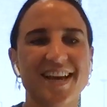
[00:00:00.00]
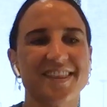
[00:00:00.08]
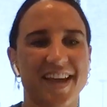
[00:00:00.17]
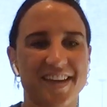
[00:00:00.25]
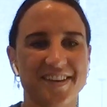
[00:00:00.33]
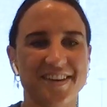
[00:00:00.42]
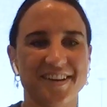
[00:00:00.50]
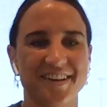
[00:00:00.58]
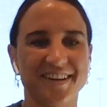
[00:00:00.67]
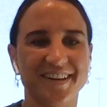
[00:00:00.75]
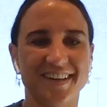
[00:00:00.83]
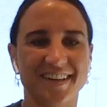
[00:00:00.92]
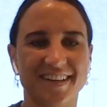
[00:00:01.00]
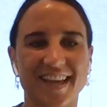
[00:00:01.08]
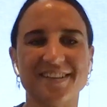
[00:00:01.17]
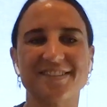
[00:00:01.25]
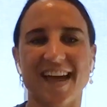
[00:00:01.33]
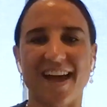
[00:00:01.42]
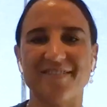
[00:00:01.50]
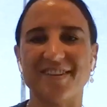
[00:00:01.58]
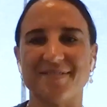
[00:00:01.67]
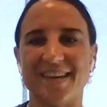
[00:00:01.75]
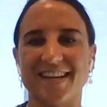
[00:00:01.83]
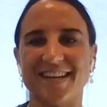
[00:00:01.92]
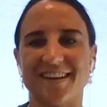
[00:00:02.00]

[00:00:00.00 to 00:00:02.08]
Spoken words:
Thank you. Thanks for having me,